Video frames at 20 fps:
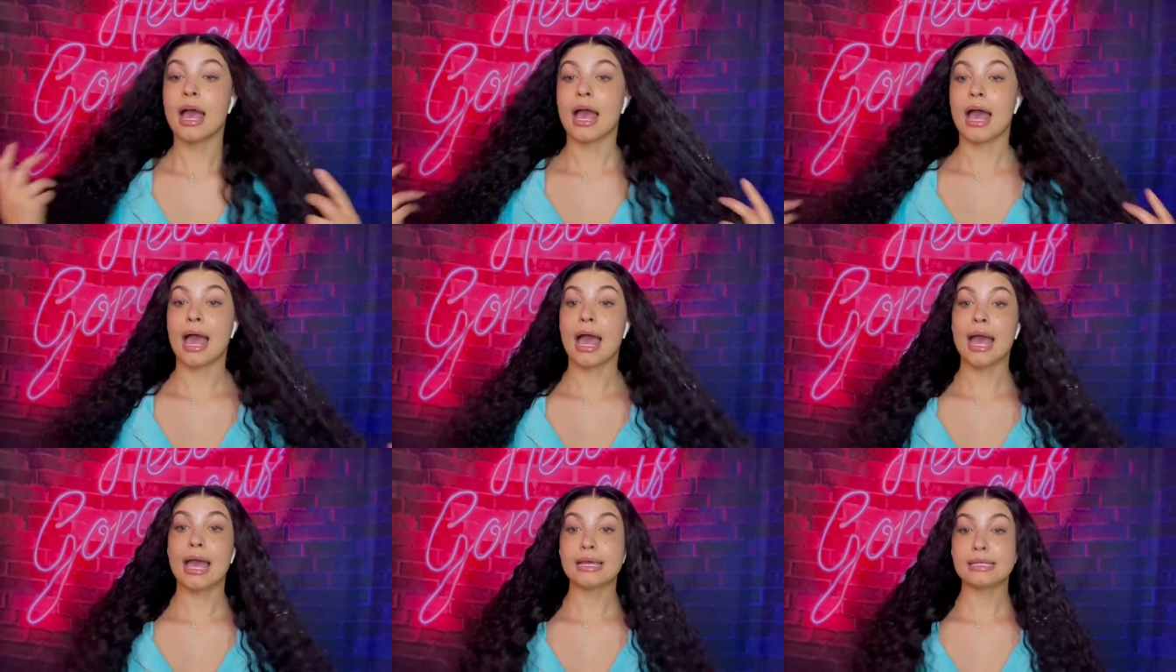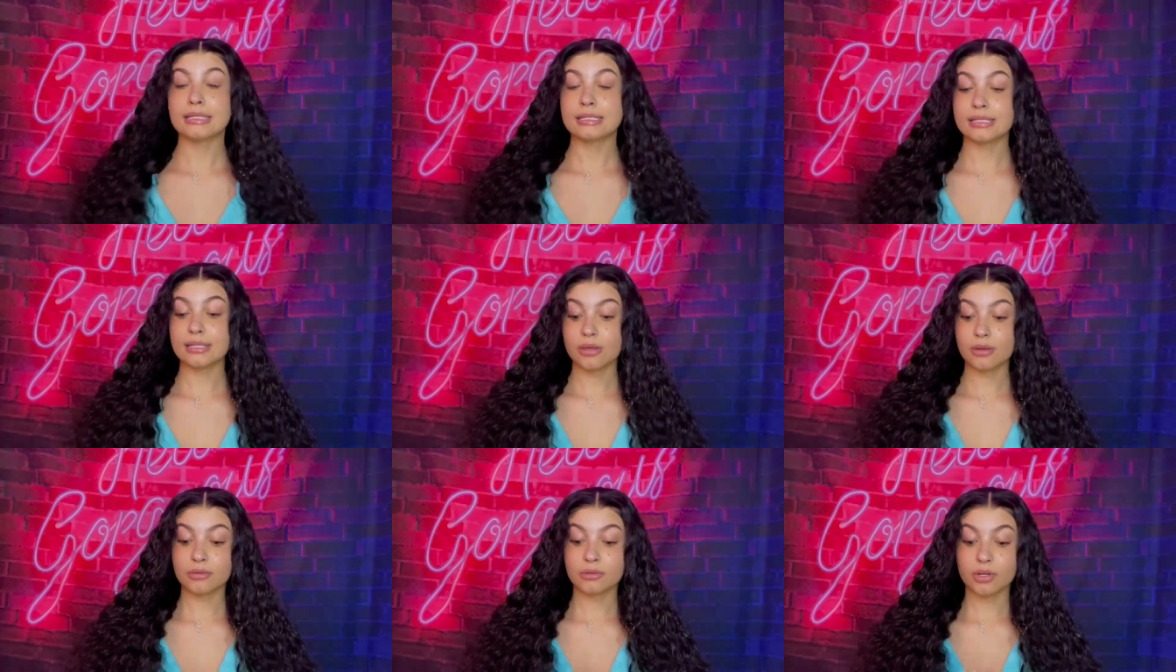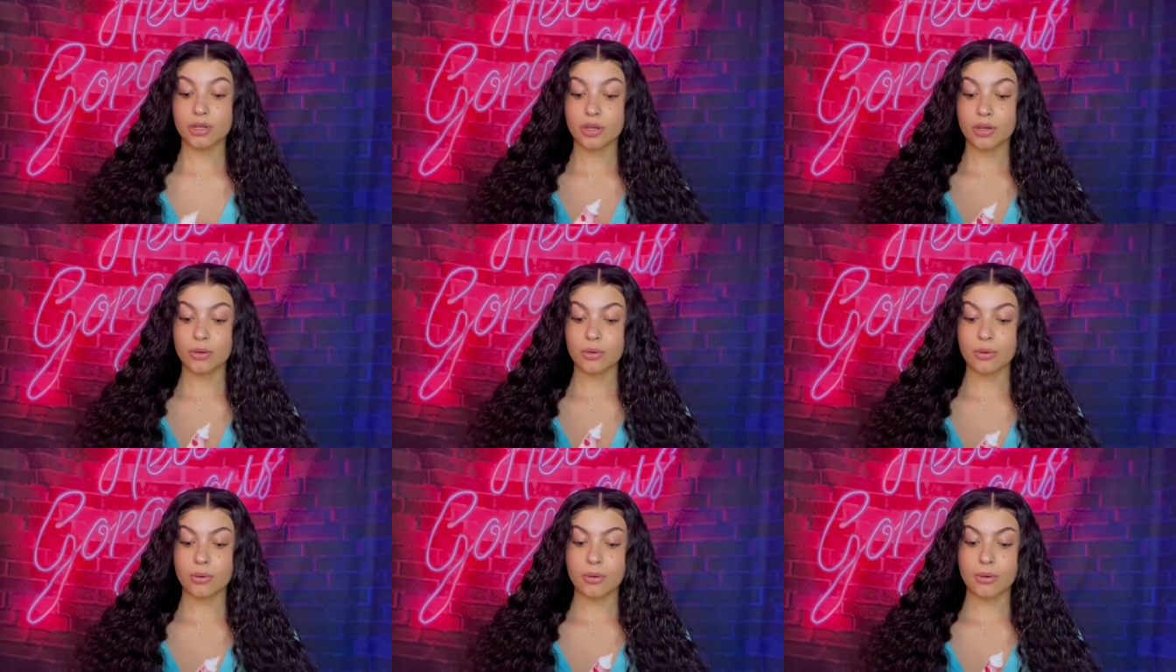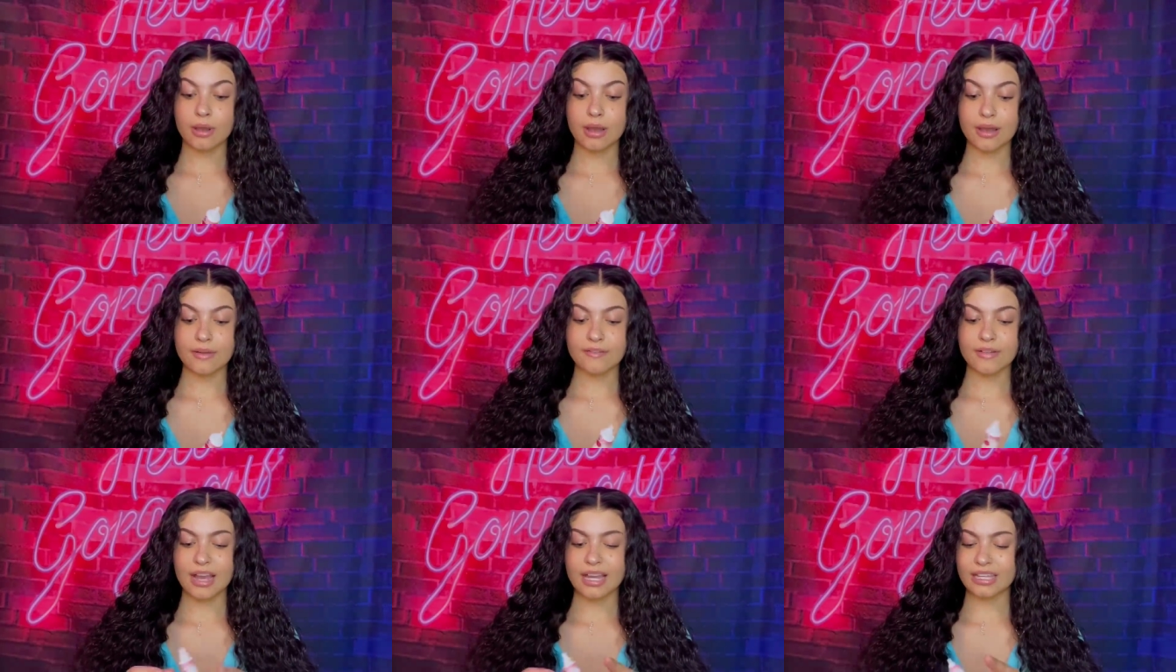I don't know
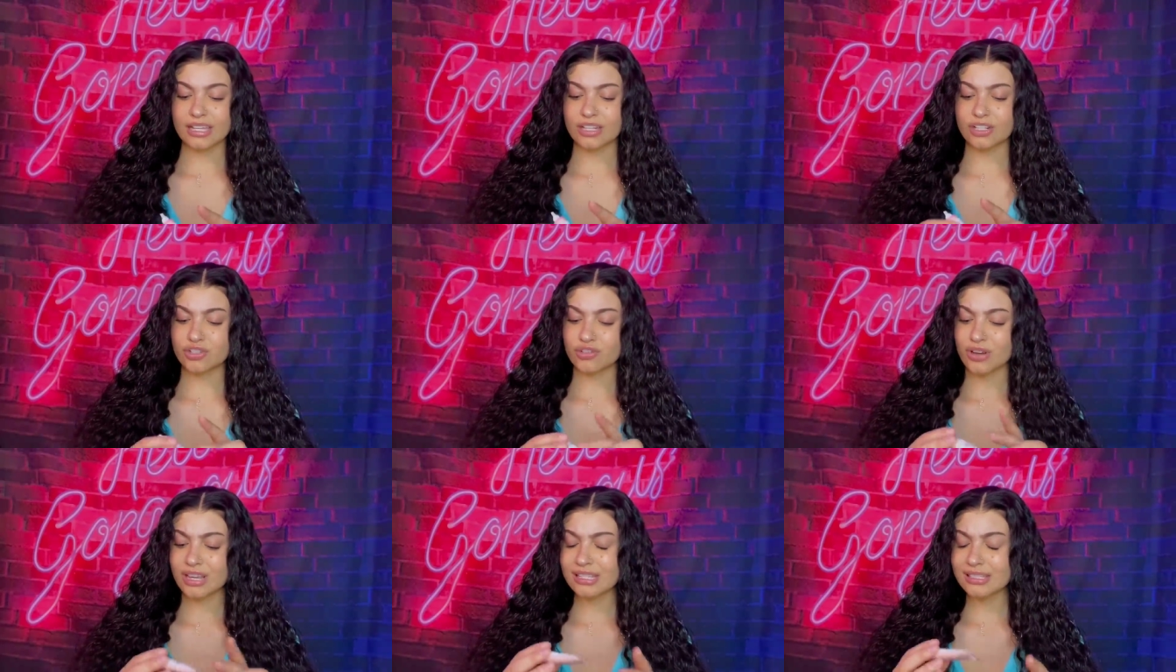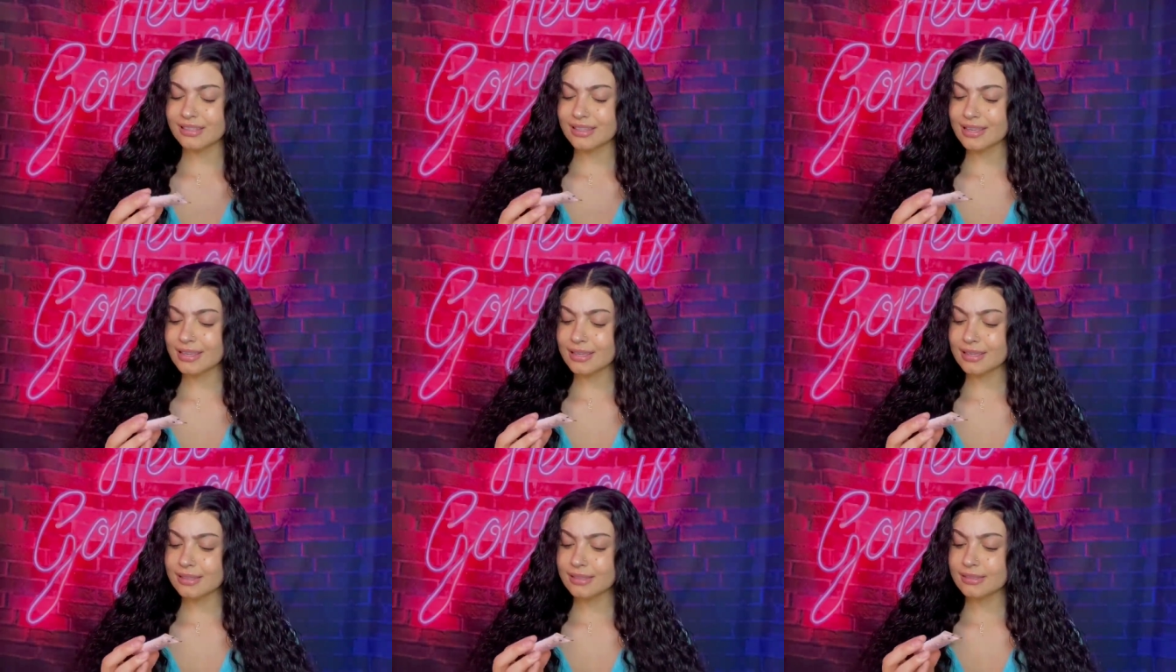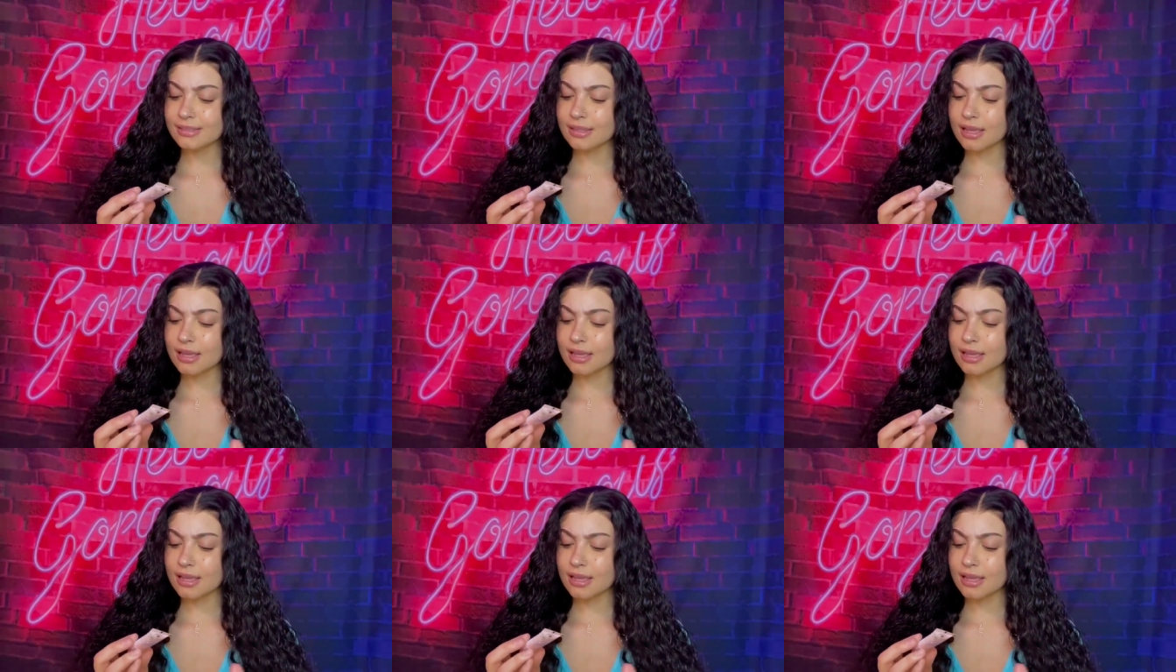if I could trust this.